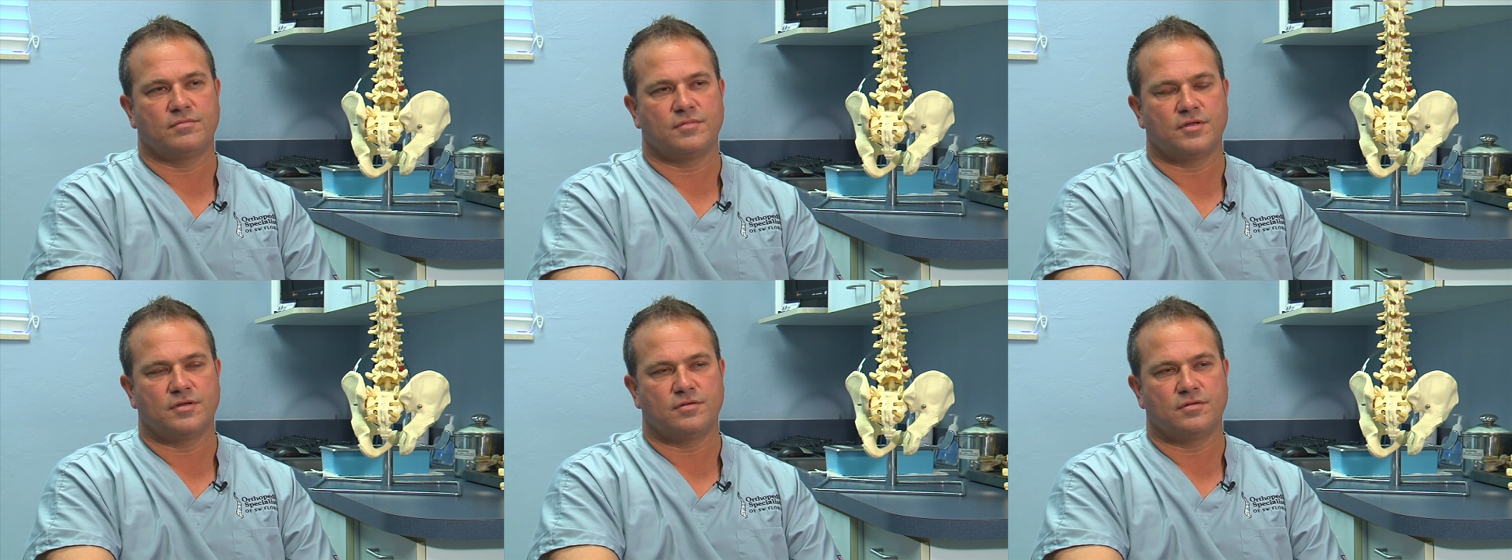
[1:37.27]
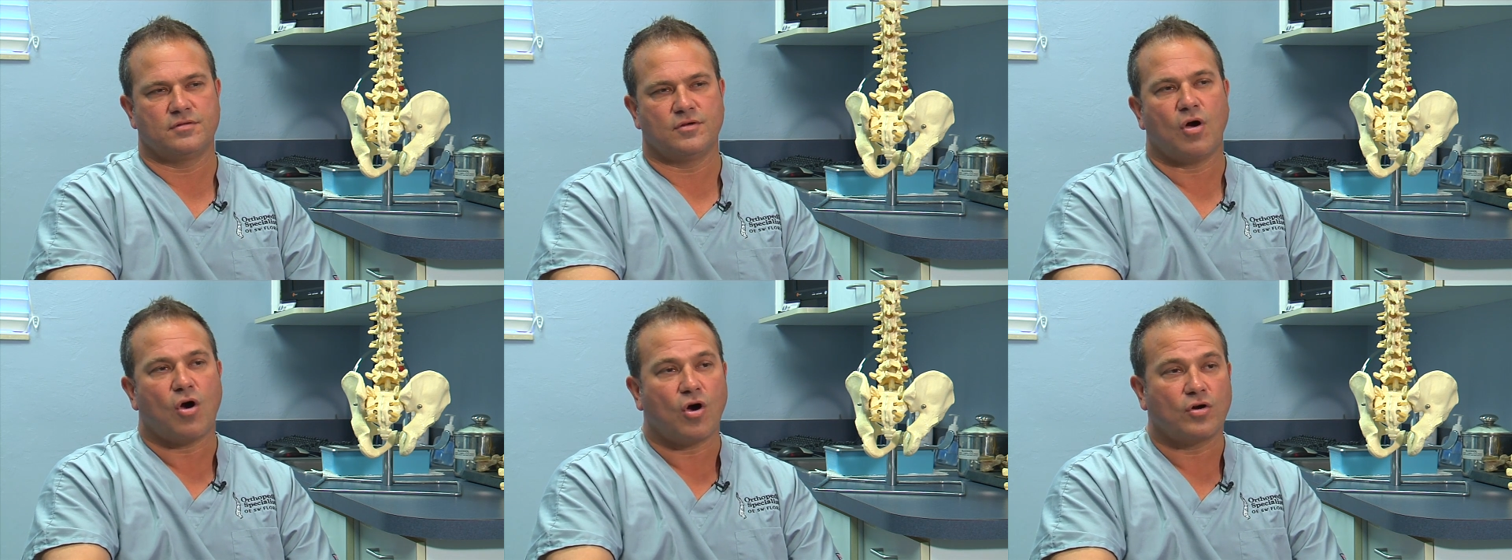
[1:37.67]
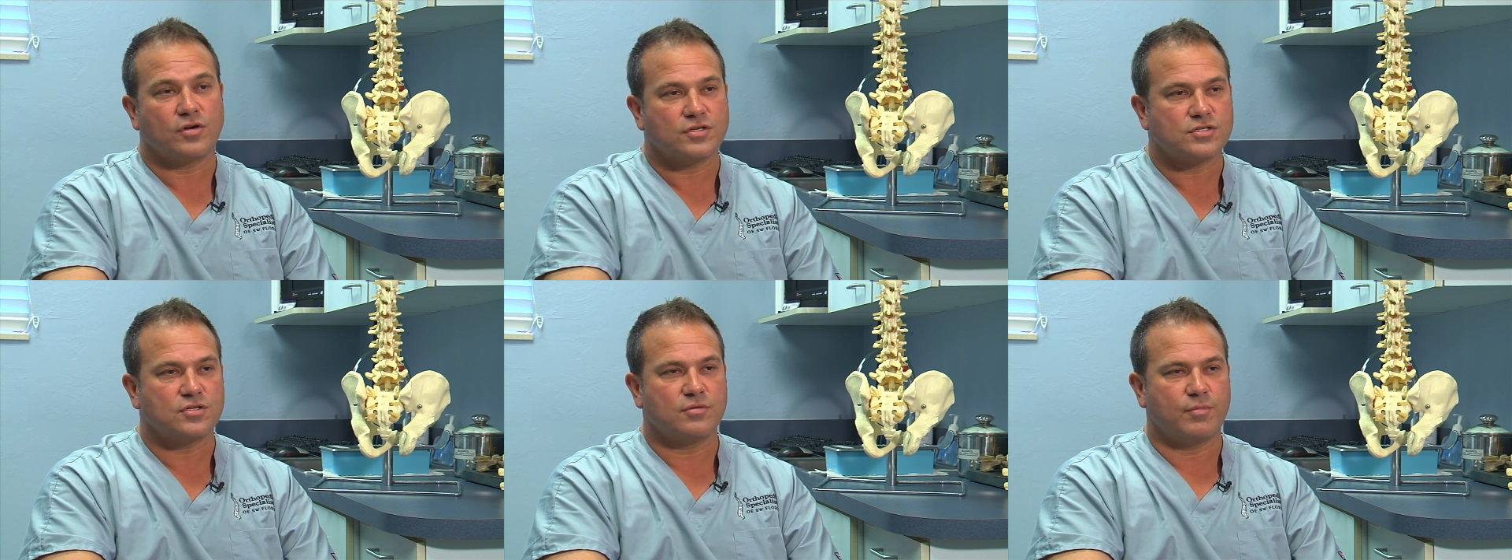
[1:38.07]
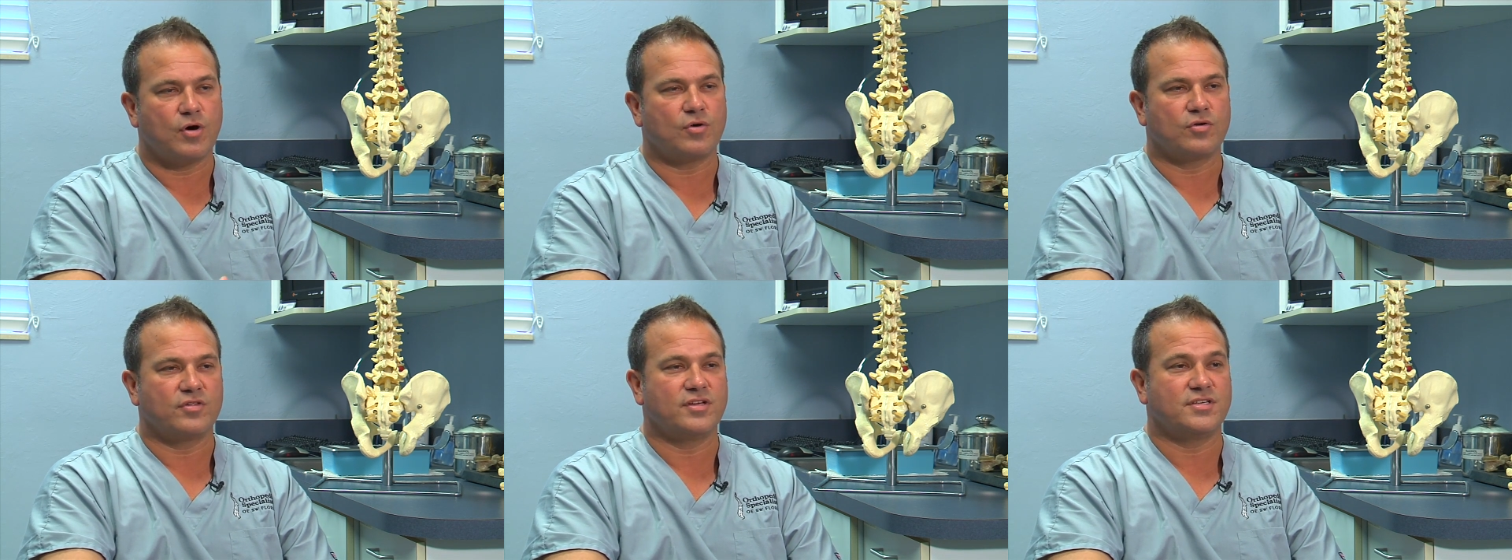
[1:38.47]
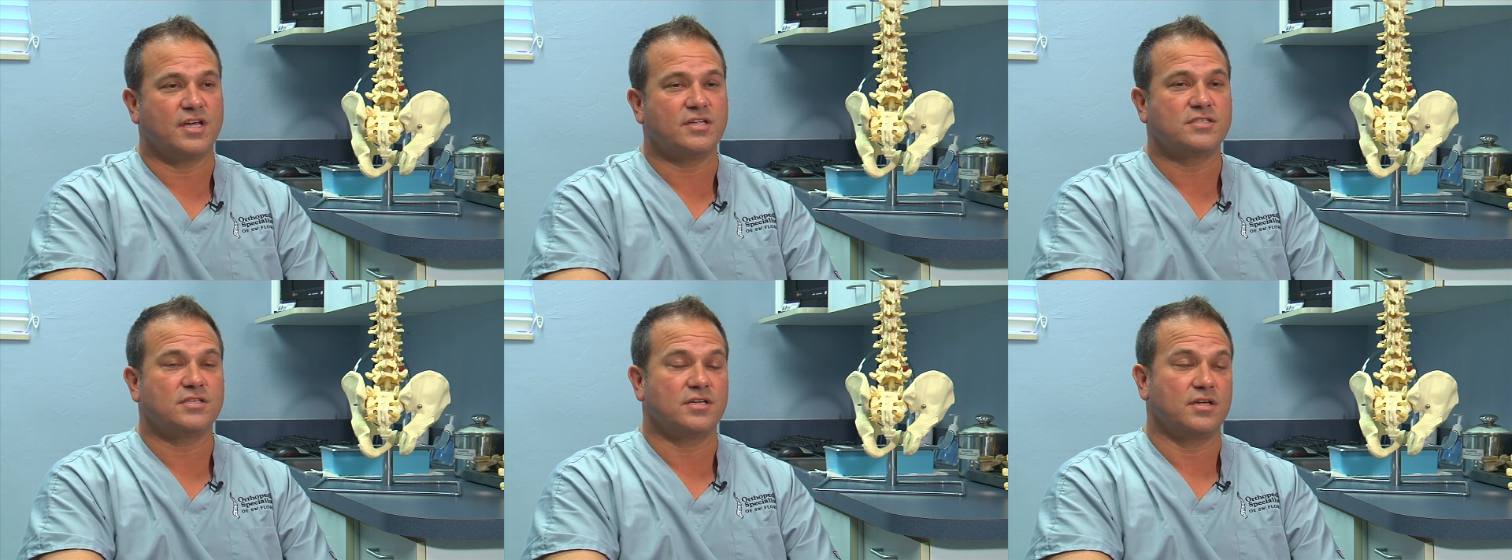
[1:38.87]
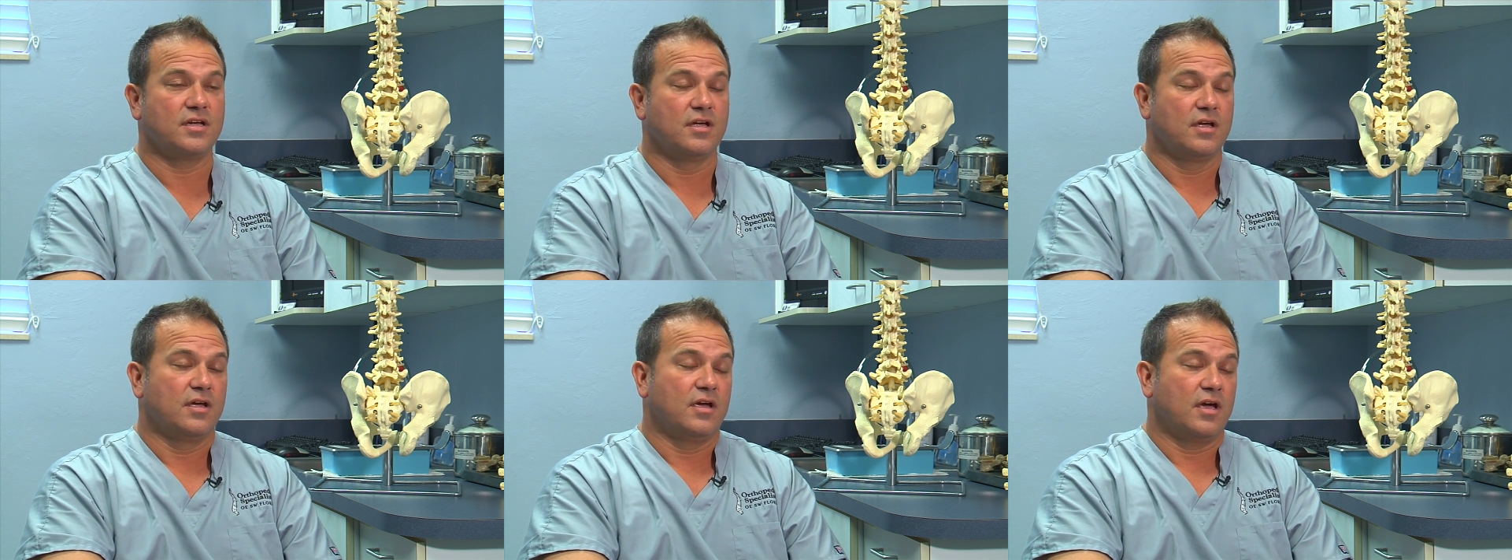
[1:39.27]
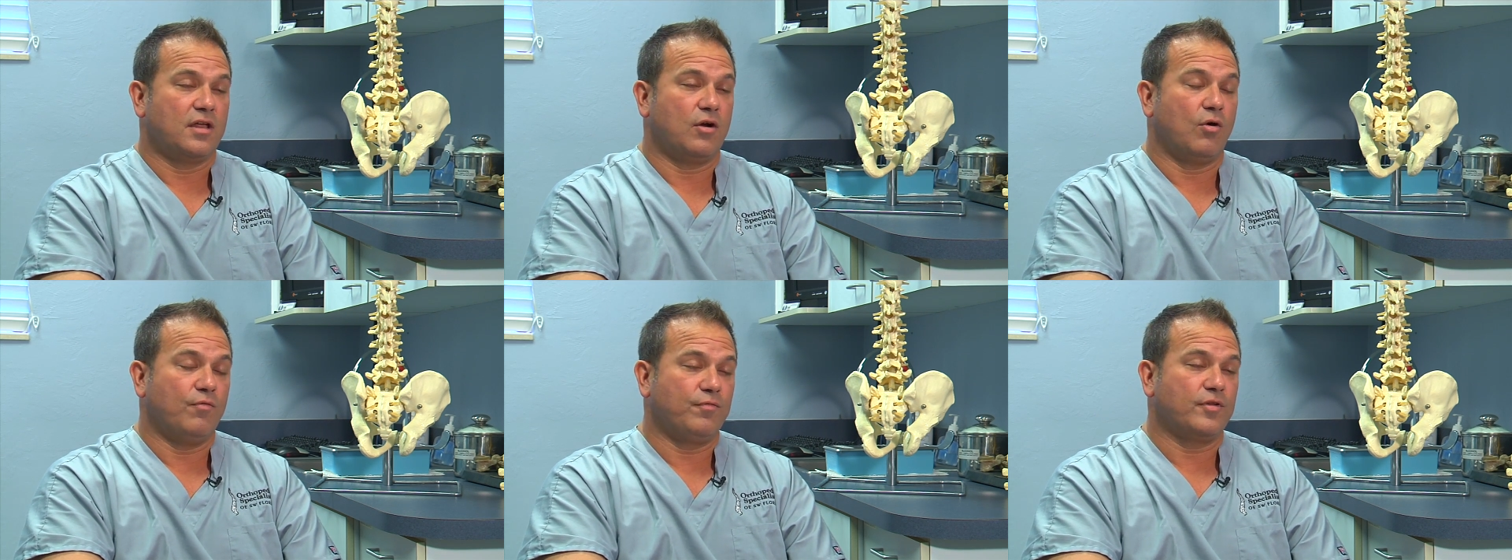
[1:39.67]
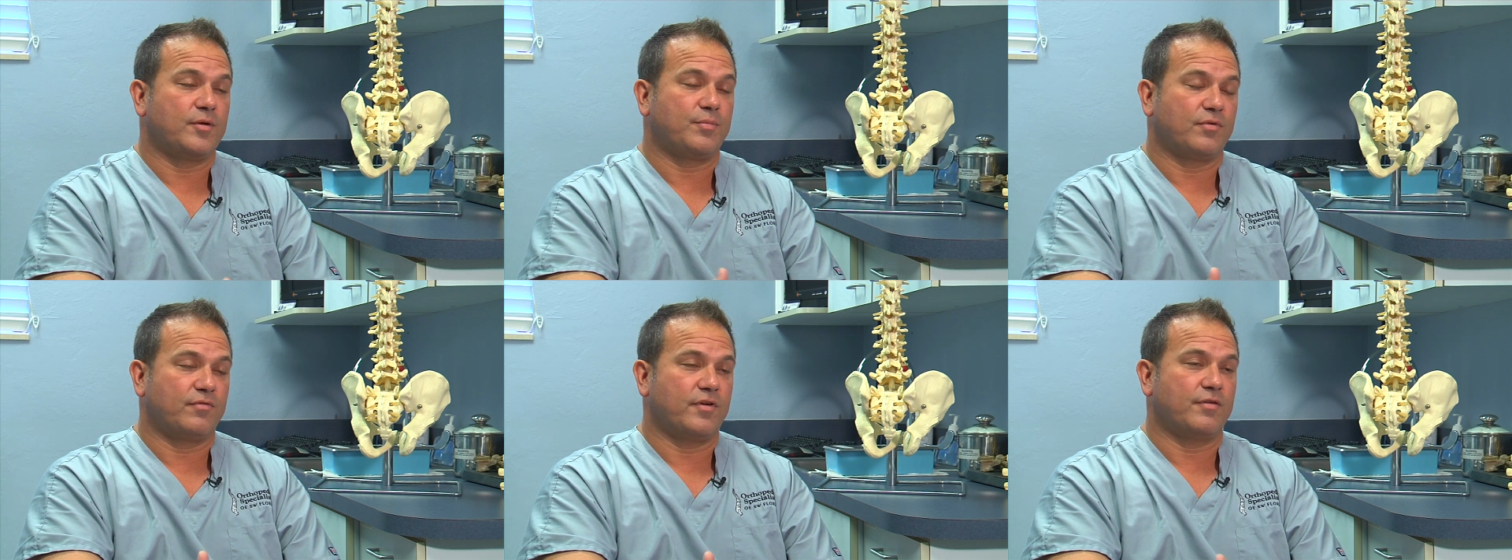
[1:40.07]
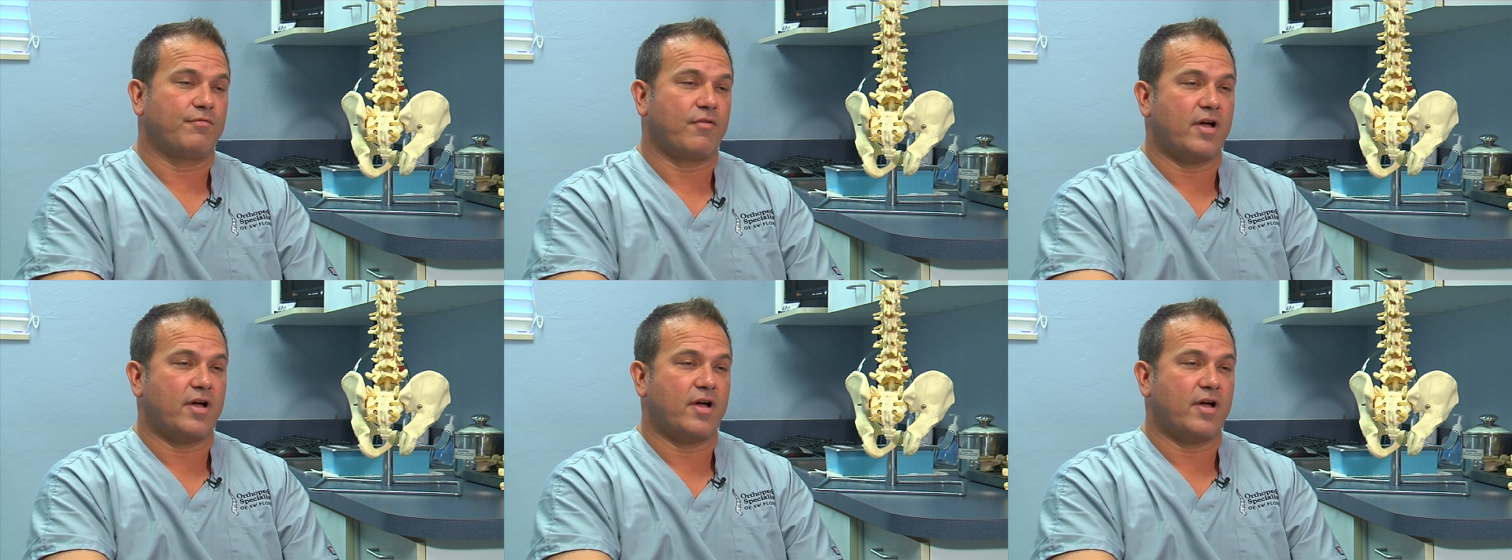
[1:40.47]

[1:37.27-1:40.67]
the, the hardness of the bone or the density, and hopefully prevent